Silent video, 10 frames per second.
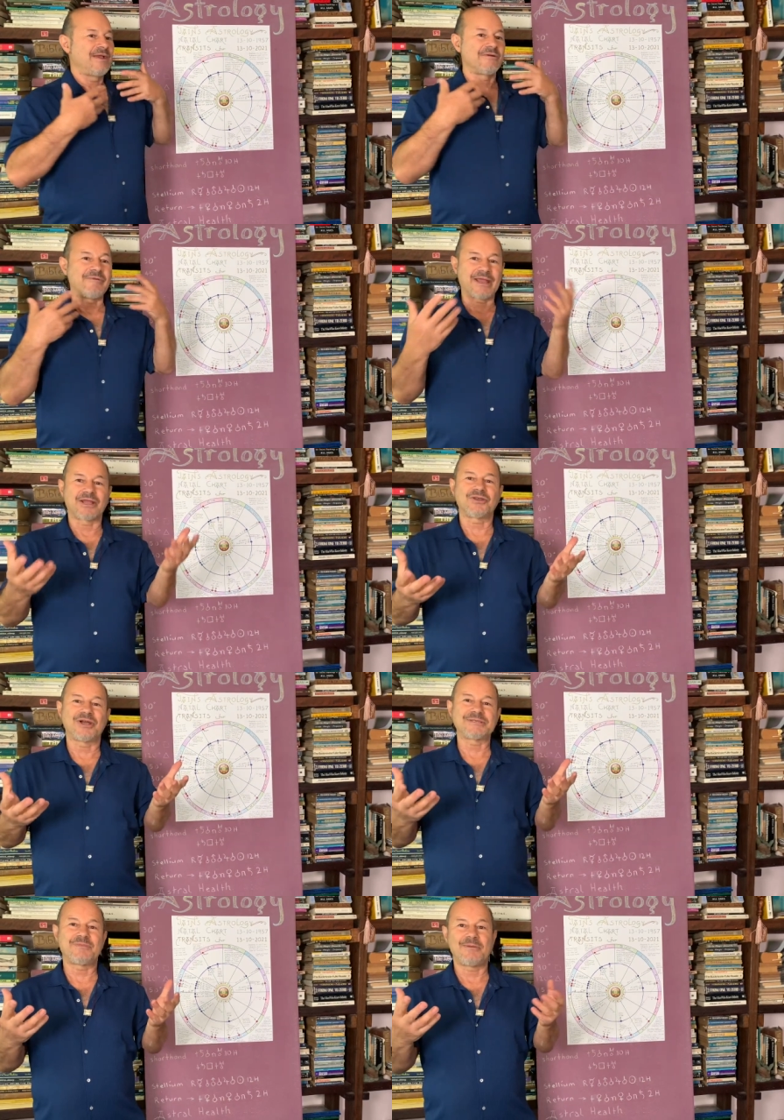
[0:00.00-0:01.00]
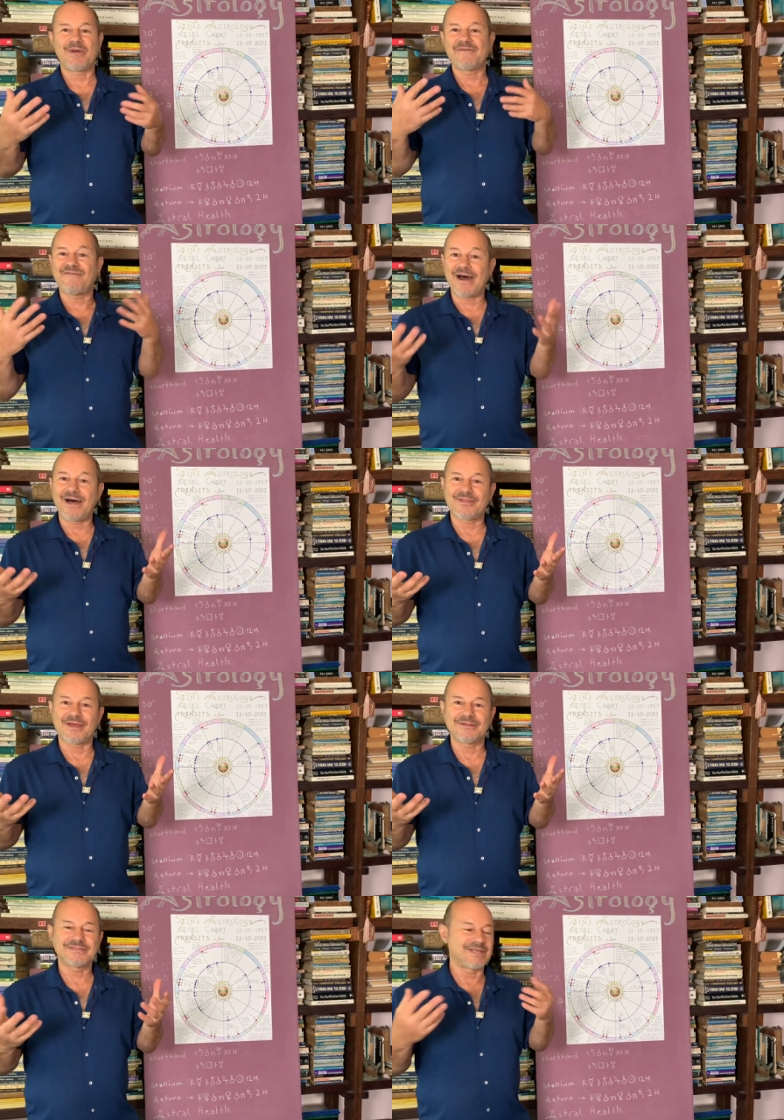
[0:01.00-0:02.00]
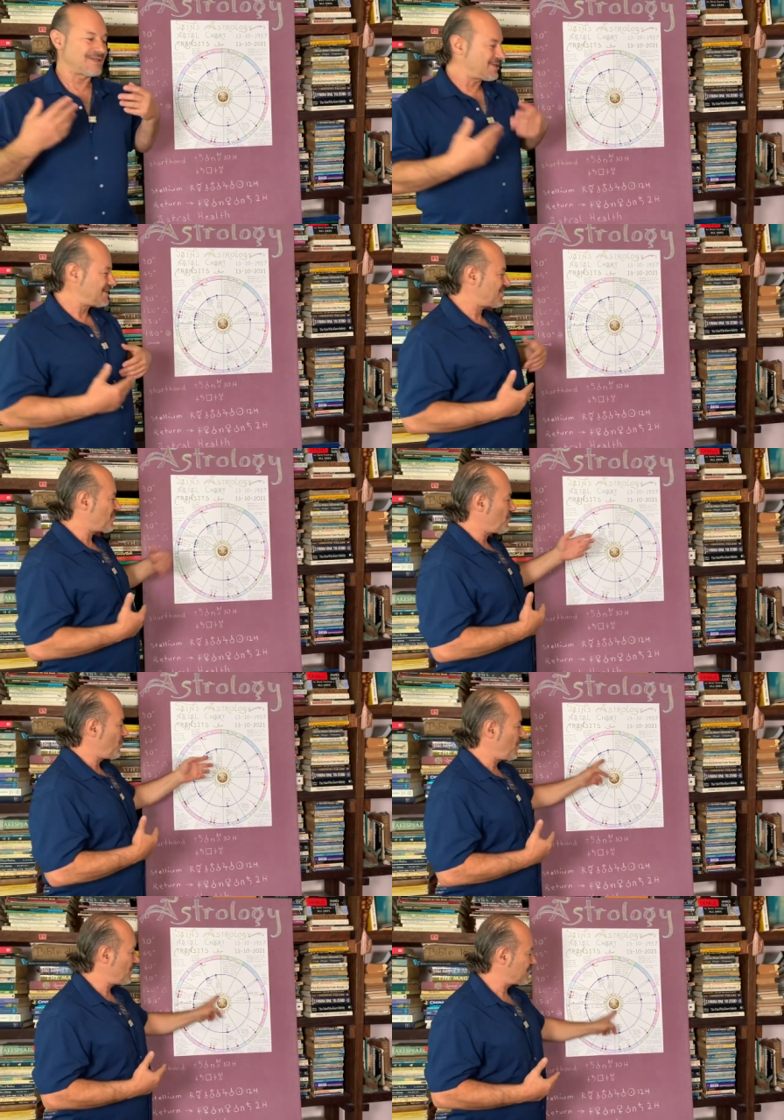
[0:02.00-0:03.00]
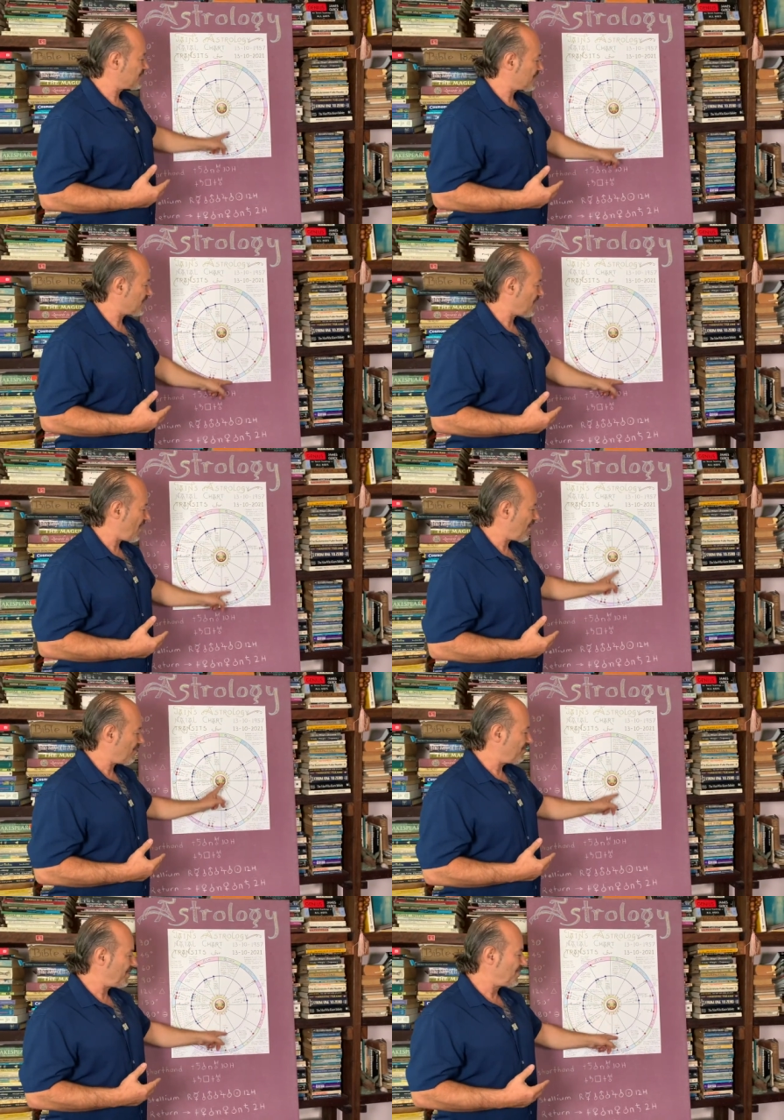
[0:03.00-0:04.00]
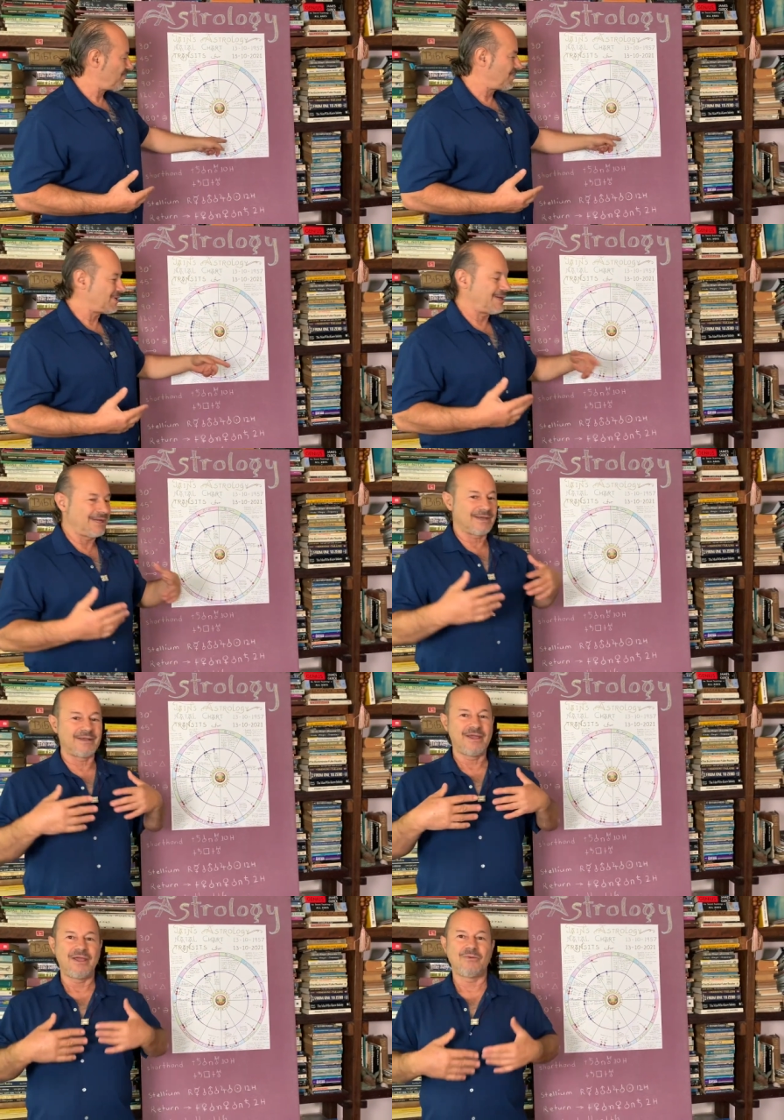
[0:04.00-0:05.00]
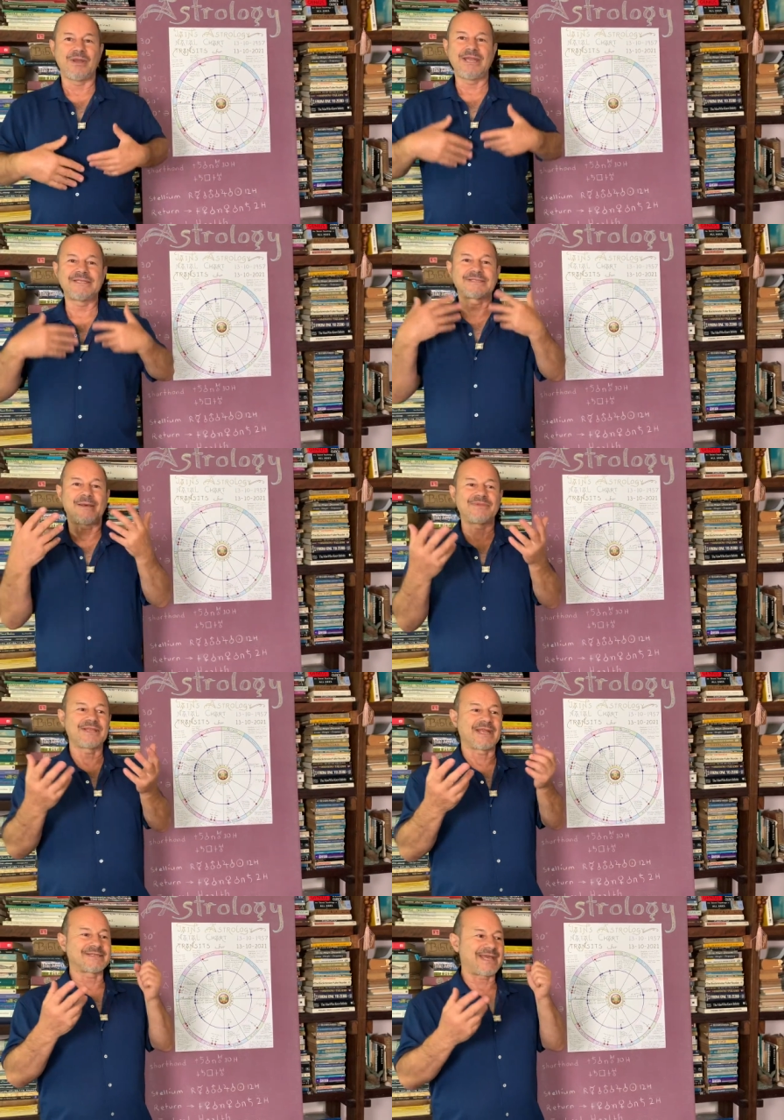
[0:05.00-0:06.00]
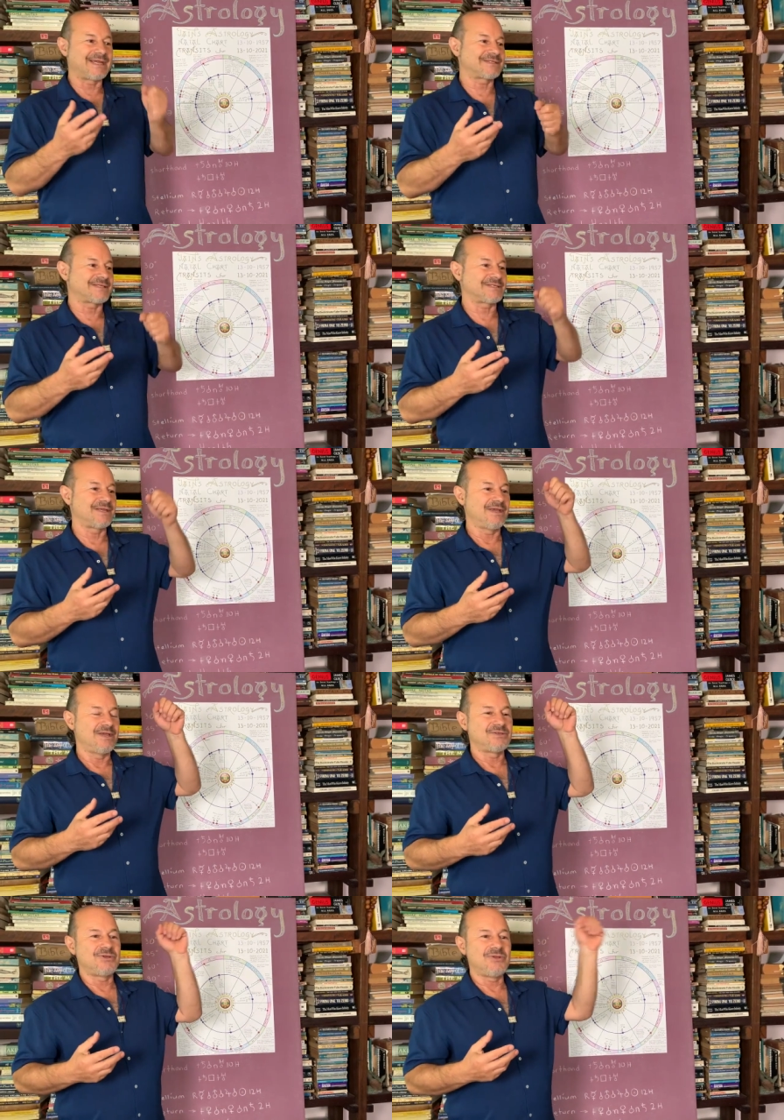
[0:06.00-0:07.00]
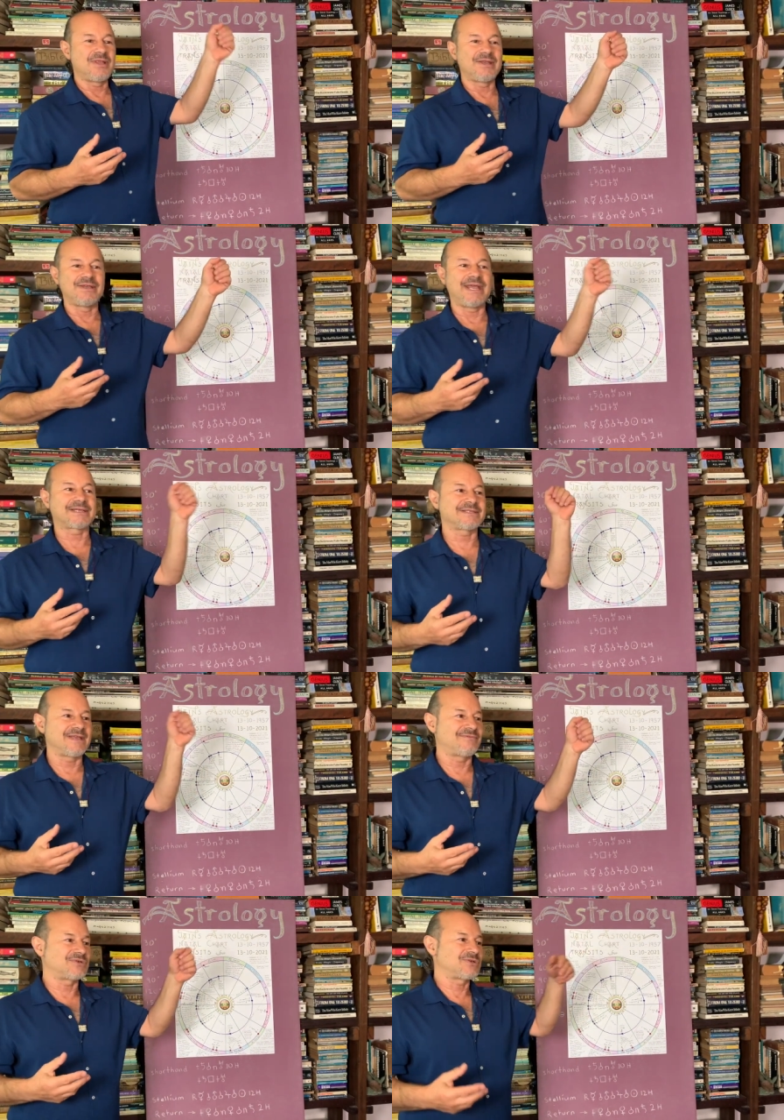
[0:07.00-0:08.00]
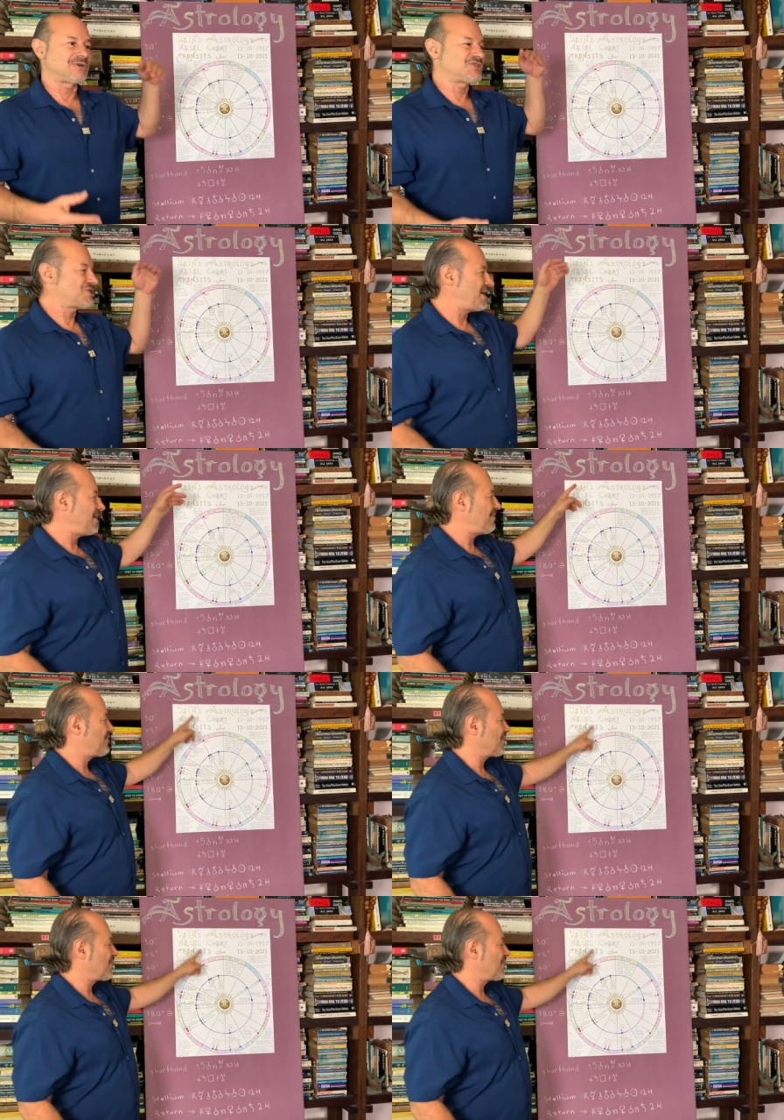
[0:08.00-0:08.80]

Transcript: recognized by my father. So these are the wounds, Chiron being the wounded healer. We need something that takes us to the next level to achieve